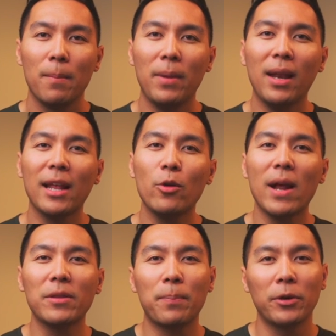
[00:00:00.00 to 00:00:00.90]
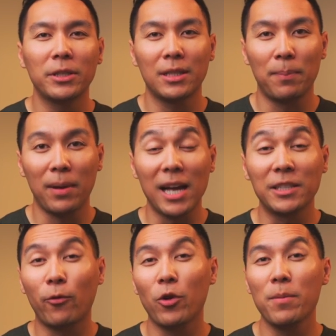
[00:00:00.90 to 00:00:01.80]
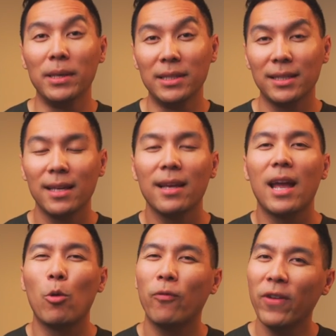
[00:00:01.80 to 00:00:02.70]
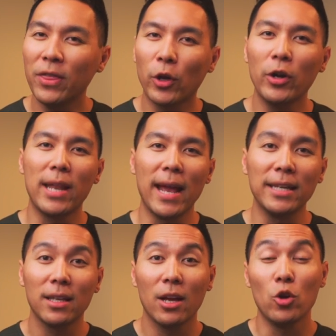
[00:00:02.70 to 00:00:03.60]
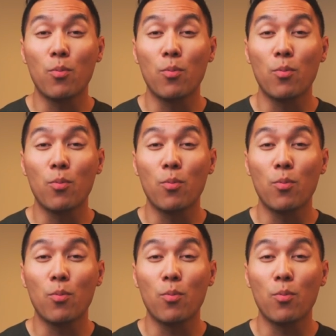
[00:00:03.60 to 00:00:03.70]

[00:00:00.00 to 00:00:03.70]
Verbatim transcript: meaning that you would have to purchase supplies for your business and within 30 days, you